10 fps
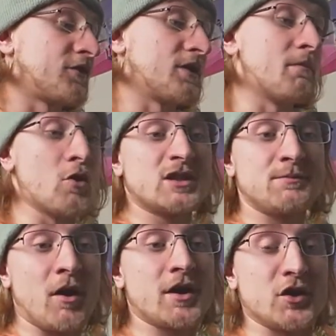for the
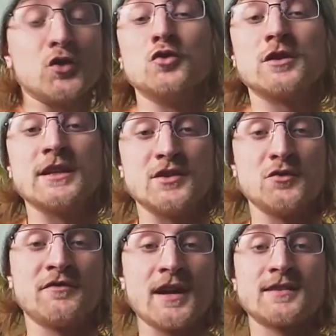most part, you usually
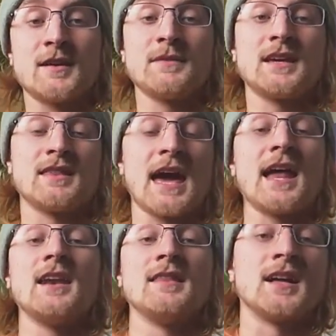do find something
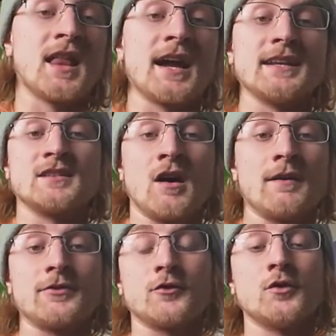that the client has
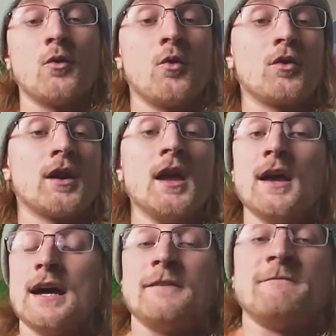gone through, or
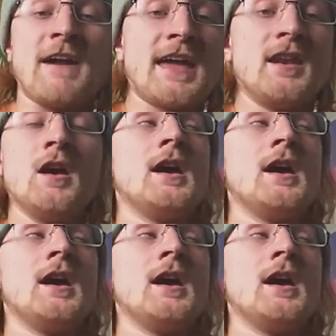an event,